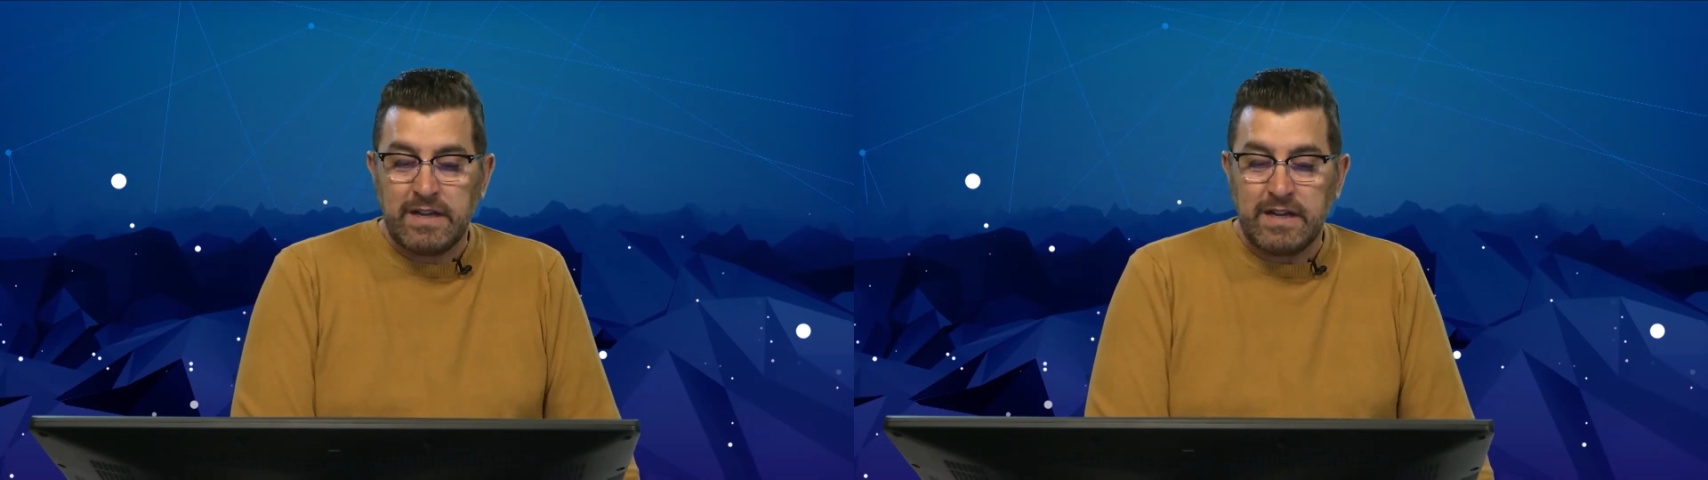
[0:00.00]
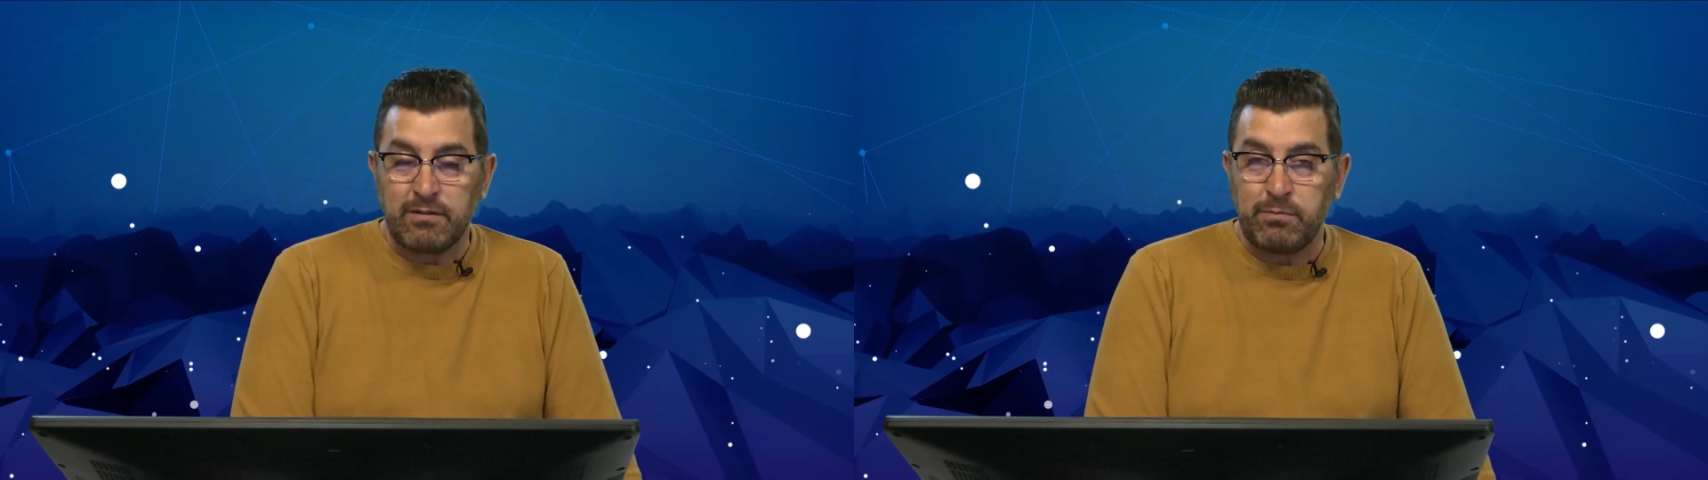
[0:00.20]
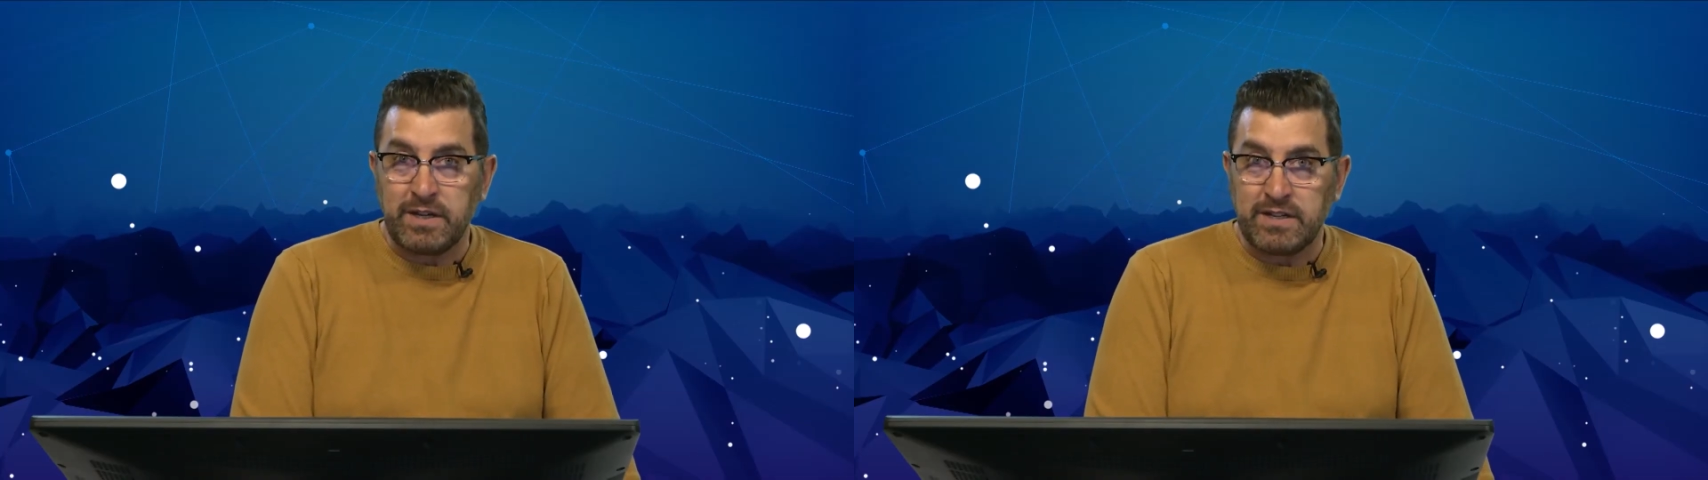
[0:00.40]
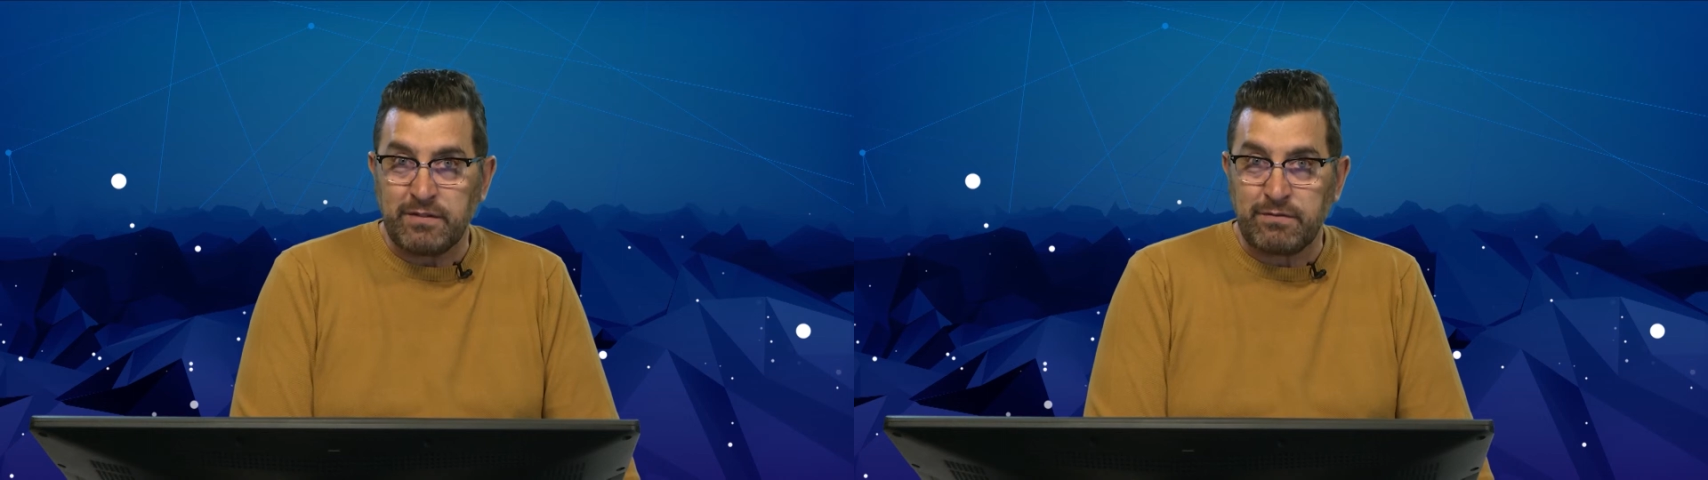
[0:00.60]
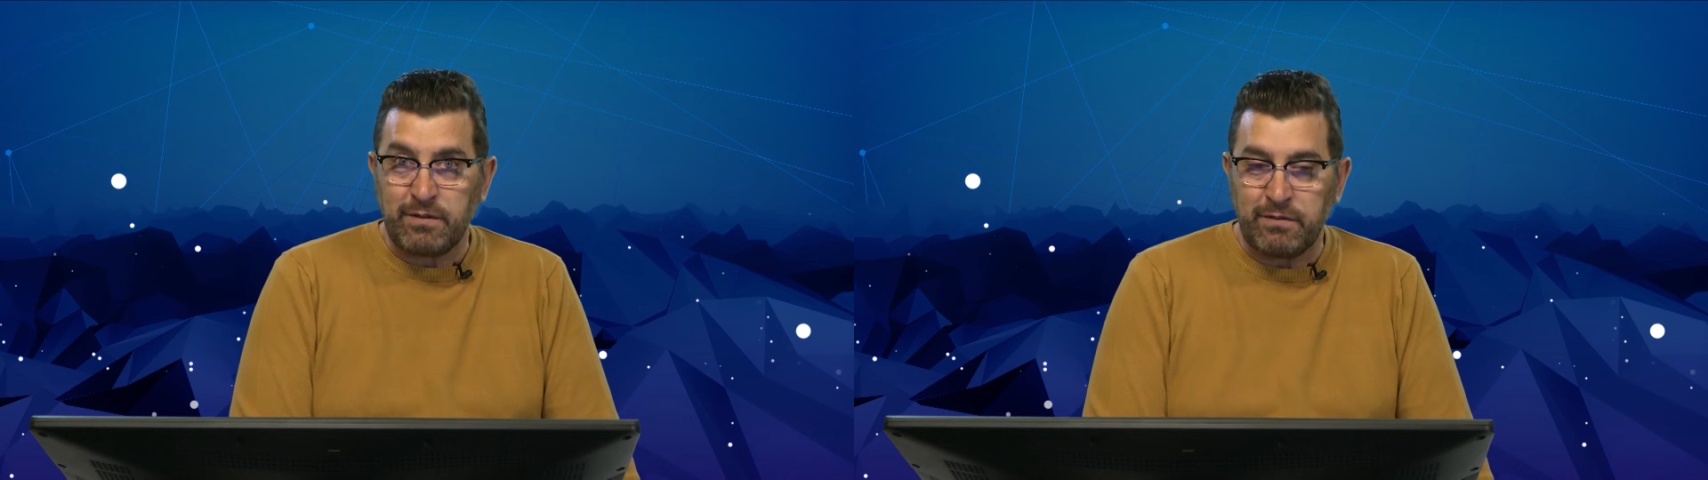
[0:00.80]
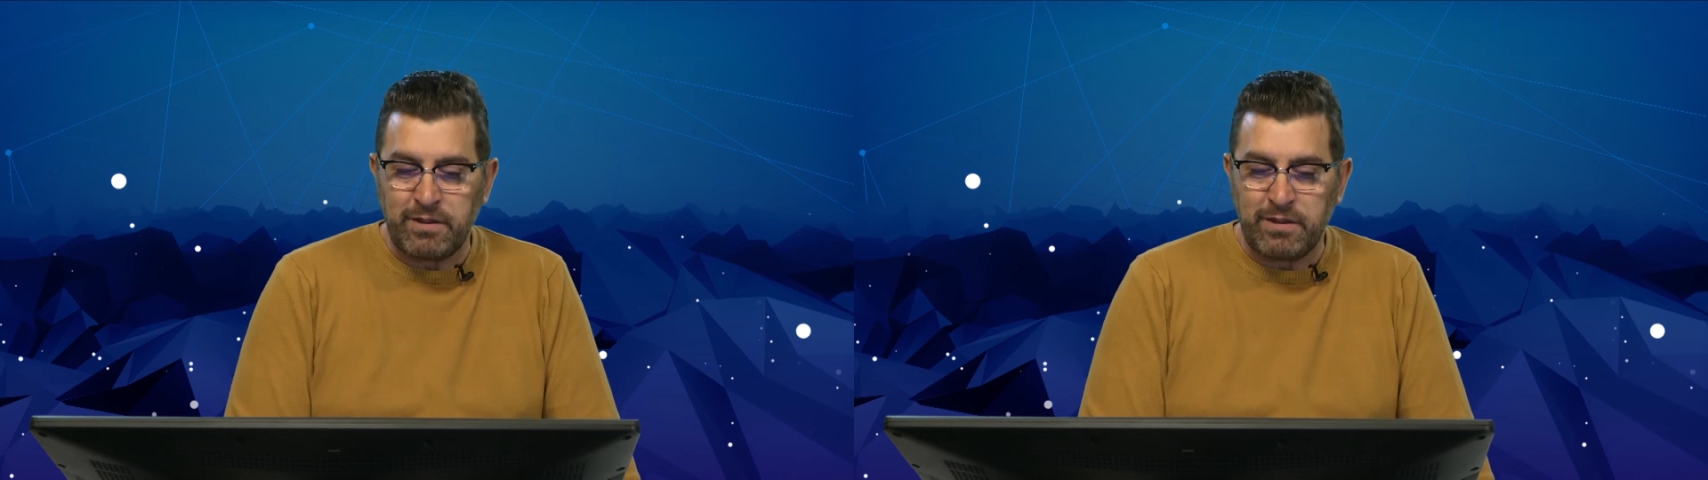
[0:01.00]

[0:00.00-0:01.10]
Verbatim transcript: it'll be a different